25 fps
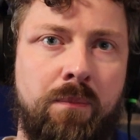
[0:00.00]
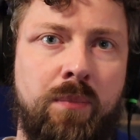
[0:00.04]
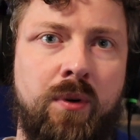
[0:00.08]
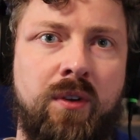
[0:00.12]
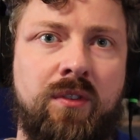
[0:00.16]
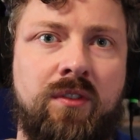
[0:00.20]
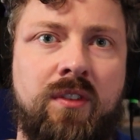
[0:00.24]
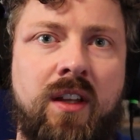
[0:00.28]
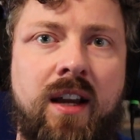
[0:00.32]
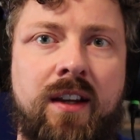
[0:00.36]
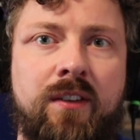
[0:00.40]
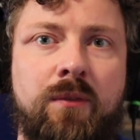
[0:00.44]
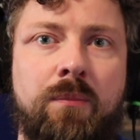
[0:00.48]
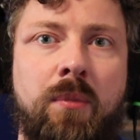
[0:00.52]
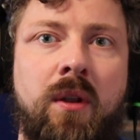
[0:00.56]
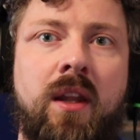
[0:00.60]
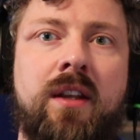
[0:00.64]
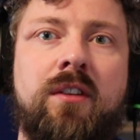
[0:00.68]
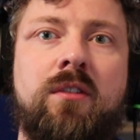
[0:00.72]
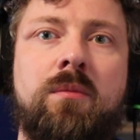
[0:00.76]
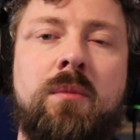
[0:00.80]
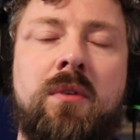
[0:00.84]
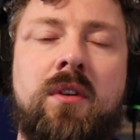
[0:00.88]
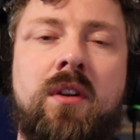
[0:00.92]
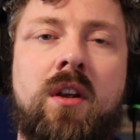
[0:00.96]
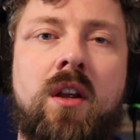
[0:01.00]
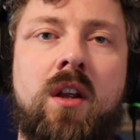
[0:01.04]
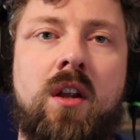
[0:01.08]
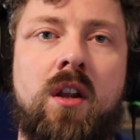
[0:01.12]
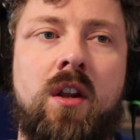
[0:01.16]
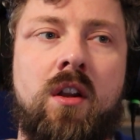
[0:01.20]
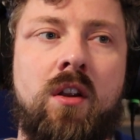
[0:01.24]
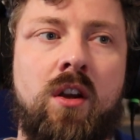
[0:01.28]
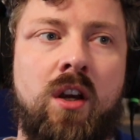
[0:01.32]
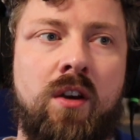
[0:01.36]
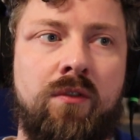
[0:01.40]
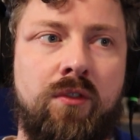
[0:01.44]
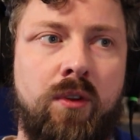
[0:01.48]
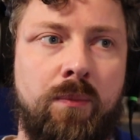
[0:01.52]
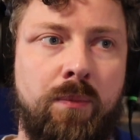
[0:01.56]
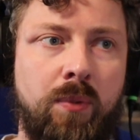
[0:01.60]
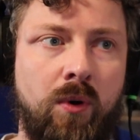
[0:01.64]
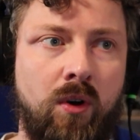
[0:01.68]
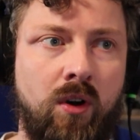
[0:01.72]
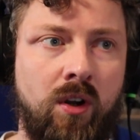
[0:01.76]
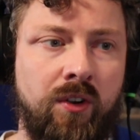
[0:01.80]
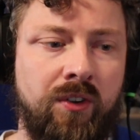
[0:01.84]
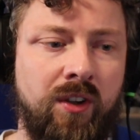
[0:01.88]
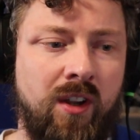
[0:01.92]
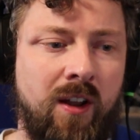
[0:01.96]
precise placement of the
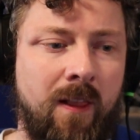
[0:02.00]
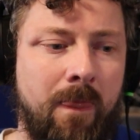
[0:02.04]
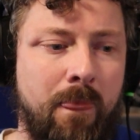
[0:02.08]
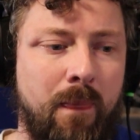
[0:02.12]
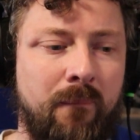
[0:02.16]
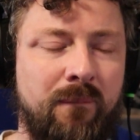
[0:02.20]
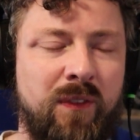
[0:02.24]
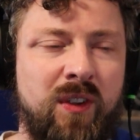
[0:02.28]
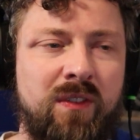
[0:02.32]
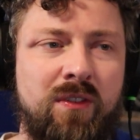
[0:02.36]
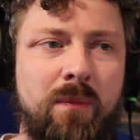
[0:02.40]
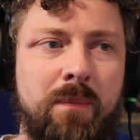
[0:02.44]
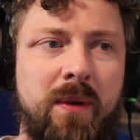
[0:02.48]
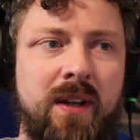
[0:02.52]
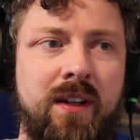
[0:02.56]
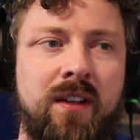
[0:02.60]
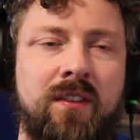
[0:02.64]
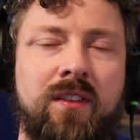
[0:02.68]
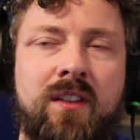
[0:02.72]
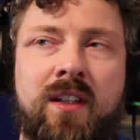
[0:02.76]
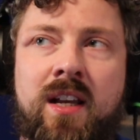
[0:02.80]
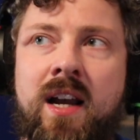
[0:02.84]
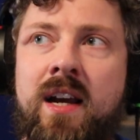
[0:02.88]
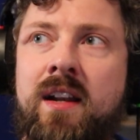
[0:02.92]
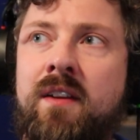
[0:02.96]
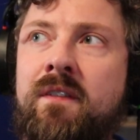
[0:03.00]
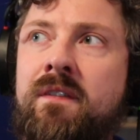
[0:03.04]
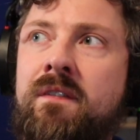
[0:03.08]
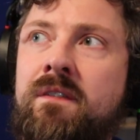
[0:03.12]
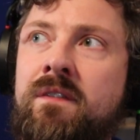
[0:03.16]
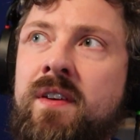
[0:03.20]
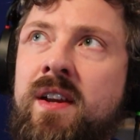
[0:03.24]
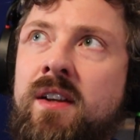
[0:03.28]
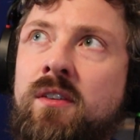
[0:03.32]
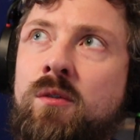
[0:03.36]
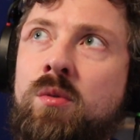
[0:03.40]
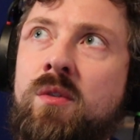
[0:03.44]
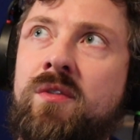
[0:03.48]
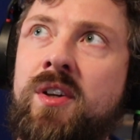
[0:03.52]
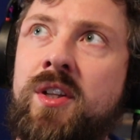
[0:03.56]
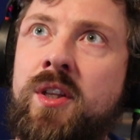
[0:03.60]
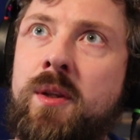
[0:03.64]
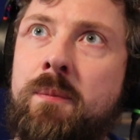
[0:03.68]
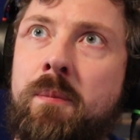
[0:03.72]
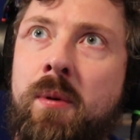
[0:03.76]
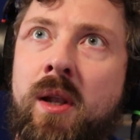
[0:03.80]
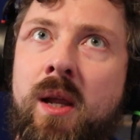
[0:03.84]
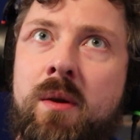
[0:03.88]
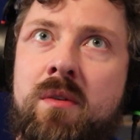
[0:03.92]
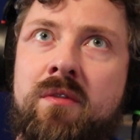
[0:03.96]
board. The other bit that kind of fits within
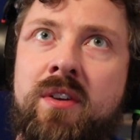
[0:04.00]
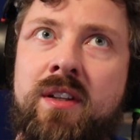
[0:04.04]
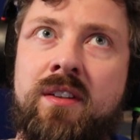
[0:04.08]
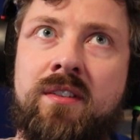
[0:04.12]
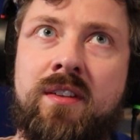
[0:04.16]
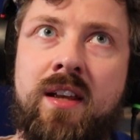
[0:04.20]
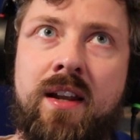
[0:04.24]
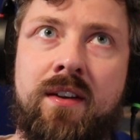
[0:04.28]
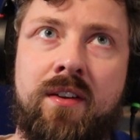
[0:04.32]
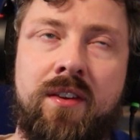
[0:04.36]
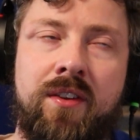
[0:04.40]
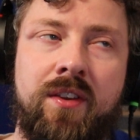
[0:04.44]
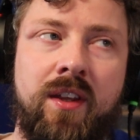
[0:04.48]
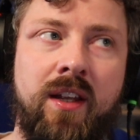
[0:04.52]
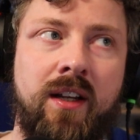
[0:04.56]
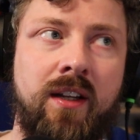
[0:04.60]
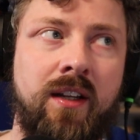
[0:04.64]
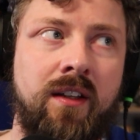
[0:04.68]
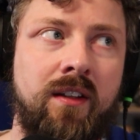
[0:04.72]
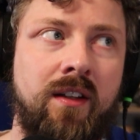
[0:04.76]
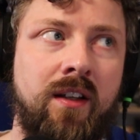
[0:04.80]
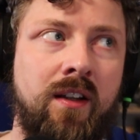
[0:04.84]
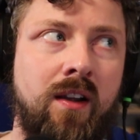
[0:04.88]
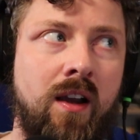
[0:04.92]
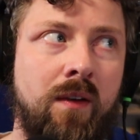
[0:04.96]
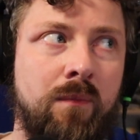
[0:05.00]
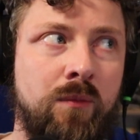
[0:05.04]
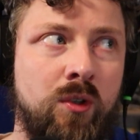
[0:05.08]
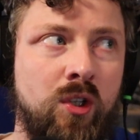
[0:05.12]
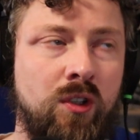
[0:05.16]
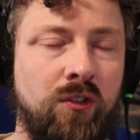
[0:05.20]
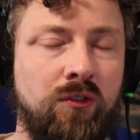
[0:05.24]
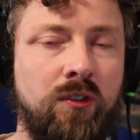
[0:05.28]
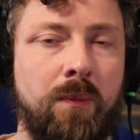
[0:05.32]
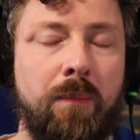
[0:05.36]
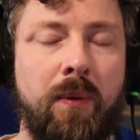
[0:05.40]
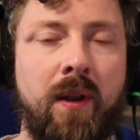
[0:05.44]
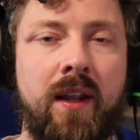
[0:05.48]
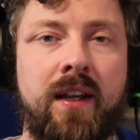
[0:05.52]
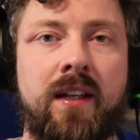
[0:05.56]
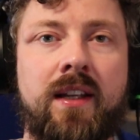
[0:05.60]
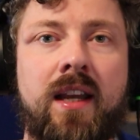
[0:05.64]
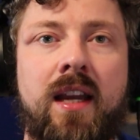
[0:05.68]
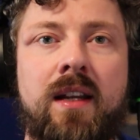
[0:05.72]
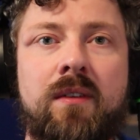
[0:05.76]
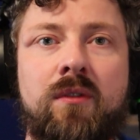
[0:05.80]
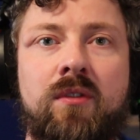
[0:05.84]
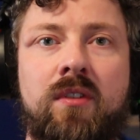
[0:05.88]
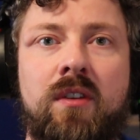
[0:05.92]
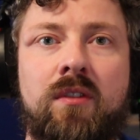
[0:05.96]
the playing with intent thing, I'm used to playing
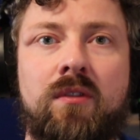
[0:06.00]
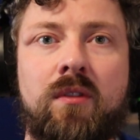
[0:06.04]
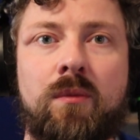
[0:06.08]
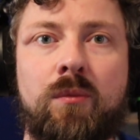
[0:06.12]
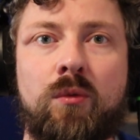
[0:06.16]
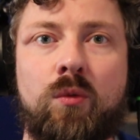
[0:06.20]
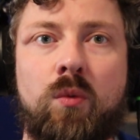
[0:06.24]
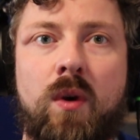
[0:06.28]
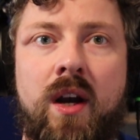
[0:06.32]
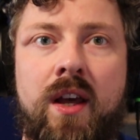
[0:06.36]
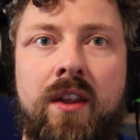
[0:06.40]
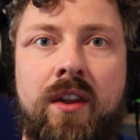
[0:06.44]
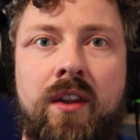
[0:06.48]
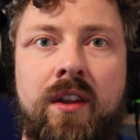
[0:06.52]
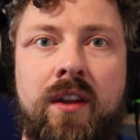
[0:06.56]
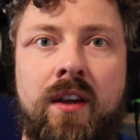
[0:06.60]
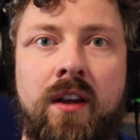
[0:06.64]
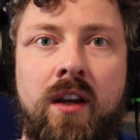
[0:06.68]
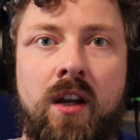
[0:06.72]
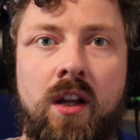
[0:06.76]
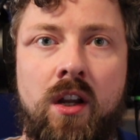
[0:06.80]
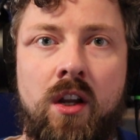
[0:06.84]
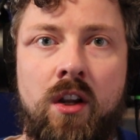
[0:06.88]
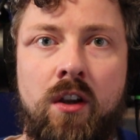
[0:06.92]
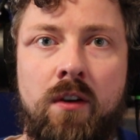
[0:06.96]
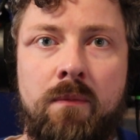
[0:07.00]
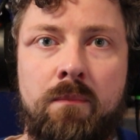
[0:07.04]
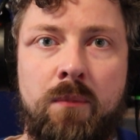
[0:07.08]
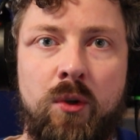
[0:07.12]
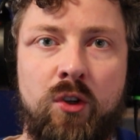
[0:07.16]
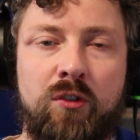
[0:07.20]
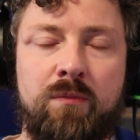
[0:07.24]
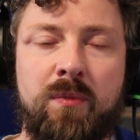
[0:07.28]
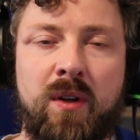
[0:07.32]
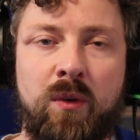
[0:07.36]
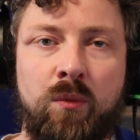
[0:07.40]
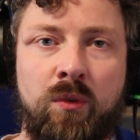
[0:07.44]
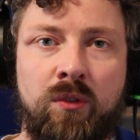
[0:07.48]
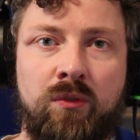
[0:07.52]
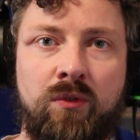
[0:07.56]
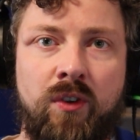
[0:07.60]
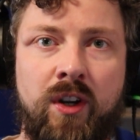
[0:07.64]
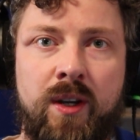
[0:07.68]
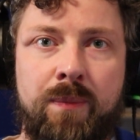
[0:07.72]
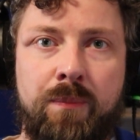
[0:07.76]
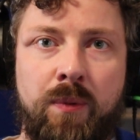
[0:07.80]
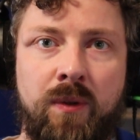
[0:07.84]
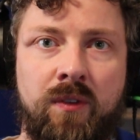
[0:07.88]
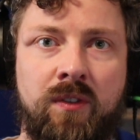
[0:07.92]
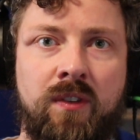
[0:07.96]
game systems where the movement was
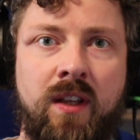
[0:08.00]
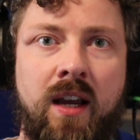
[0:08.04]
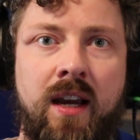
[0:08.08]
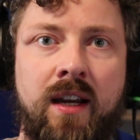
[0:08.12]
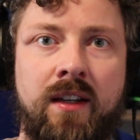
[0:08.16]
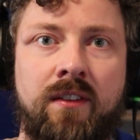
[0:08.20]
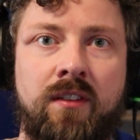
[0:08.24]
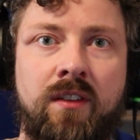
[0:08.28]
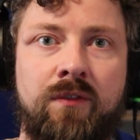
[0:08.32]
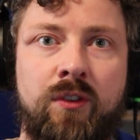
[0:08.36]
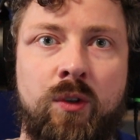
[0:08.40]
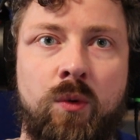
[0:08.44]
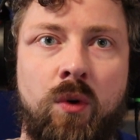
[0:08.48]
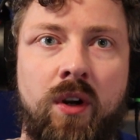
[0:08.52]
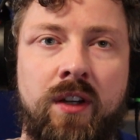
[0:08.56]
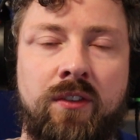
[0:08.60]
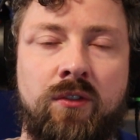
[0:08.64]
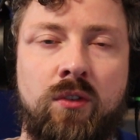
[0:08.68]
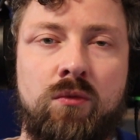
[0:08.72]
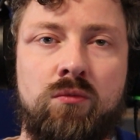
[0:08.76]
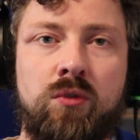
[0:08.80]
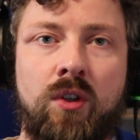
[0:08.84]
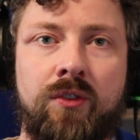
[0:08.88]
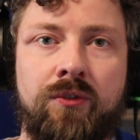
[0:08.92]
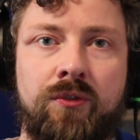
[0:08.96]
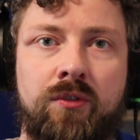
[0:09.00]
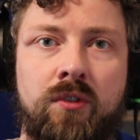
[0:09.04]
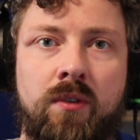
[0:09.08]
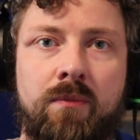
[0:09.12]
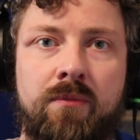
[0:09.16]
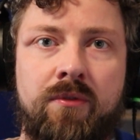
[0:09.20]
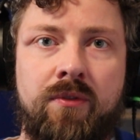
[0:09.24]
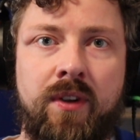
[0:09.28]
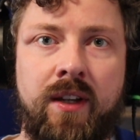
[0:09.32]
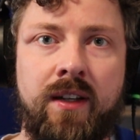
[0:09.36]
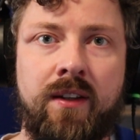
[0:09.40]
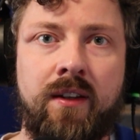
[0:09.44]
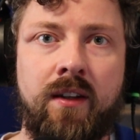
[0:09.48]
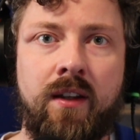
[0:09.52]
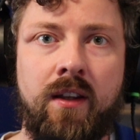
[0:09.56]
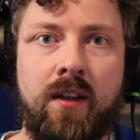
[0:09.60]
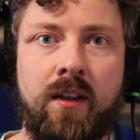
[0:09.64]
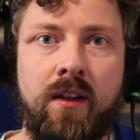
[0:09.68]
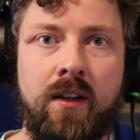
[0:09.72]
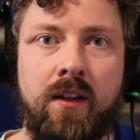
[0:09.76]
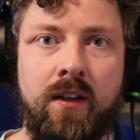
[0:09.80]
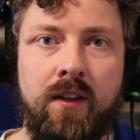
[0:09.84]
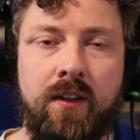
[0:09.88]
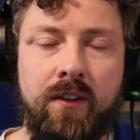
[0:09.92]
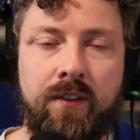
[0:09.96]
very precise. If you wanted to run something
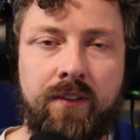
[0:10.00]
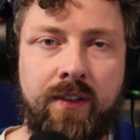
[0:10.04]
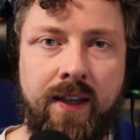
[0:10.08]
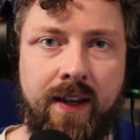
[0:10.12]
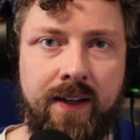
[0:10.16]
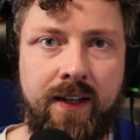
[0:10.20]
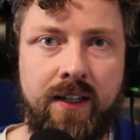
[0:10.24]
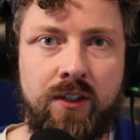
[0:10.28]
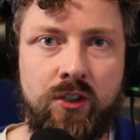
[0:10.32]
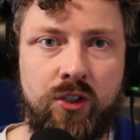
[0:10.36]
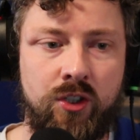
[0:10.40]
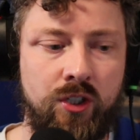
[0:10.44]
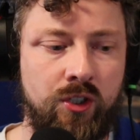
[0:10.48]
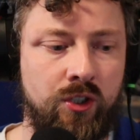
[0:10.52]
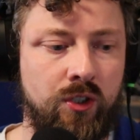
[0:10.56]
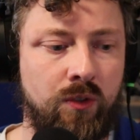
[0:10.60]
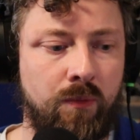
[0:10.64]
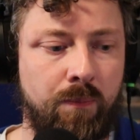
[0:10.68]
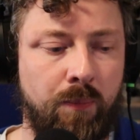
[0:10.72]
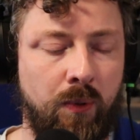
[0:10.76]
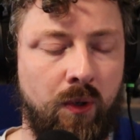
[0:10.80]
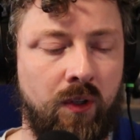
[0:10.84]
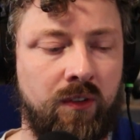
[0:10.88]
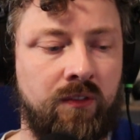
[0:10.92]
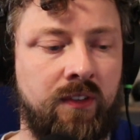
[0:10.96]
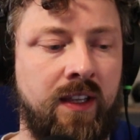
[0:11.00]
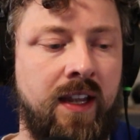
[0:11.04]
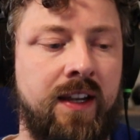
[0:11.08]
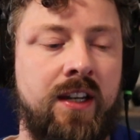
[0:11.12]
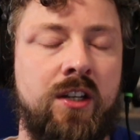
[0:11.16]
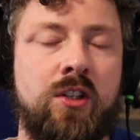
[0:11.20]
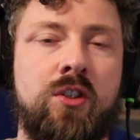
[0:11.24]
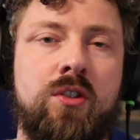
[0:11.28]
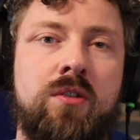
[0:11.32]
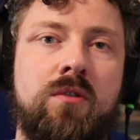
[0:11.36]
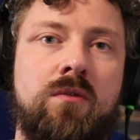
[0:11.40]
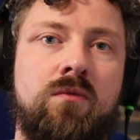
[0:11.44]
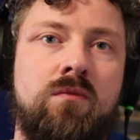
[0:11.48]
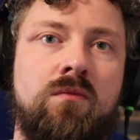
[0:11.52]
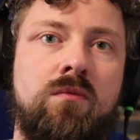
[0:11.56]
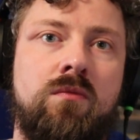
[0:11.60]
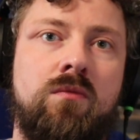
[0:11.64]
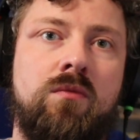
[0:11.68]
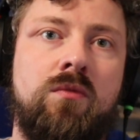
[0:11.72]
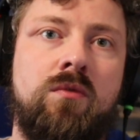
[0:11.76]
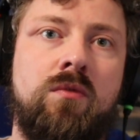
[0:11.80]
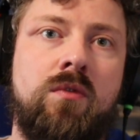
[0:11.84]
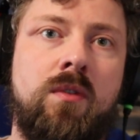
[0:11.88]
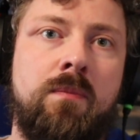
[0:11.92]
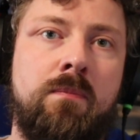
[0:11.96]
10 inches, you'd put a 10-inch
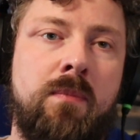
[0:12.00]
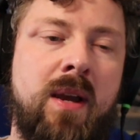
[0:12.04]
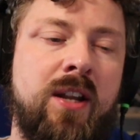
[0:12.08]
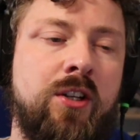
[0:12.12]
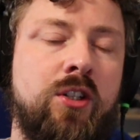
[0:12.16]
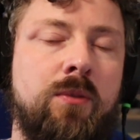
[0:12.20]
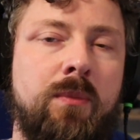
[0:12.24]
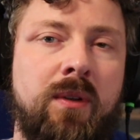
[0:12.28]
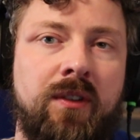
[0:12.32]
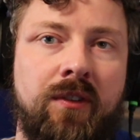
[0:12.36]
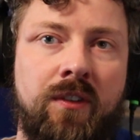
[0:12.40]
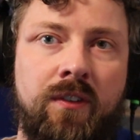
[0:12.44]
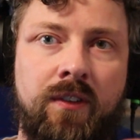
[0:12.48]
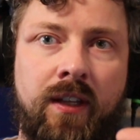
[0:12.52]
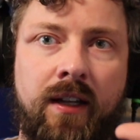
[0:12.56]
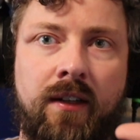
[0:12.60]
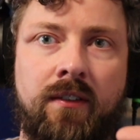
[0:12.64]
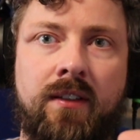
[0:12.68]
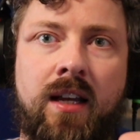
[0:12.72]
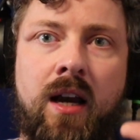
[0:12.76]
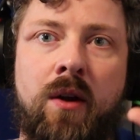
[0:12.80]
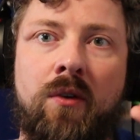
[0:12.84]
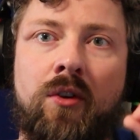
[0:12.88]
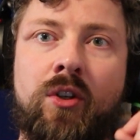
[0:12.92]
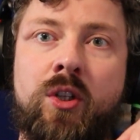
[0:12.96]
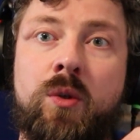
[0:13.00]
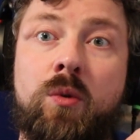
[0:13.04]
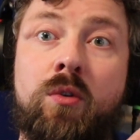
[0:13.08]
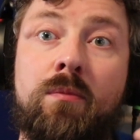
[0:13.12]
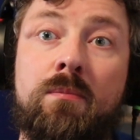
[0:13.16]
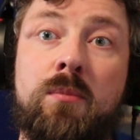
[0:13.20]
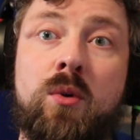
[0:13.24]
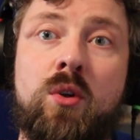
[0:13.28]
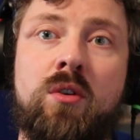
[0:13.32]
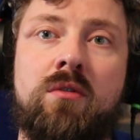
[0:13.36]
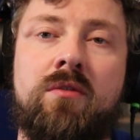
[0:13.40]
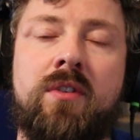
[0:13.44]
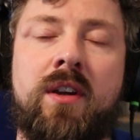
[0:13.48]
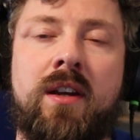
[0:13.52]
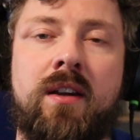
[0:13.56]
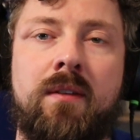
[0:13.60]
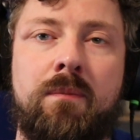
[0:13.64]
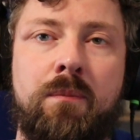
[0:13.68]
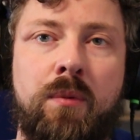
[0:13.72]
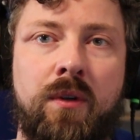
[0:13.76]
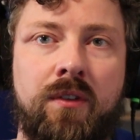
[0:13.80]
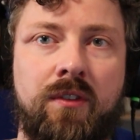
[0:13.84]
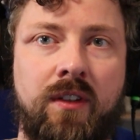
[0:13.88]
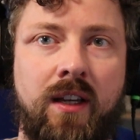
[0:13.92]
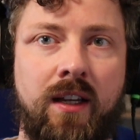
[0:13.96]
measurement stick down and you would move
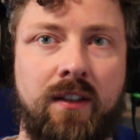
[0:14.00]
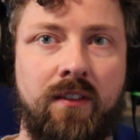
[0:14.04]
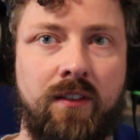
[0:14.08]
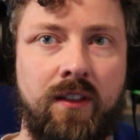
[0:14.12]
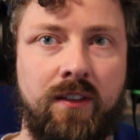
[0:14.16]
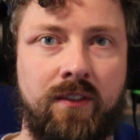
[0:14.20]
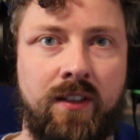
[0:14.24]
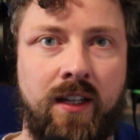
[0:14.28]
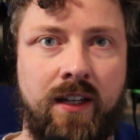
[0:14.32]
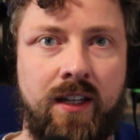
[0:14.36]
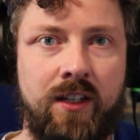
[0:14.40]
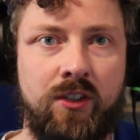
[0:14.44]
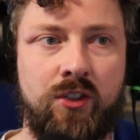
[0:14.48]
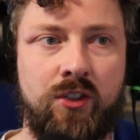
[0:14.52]
it precisely 10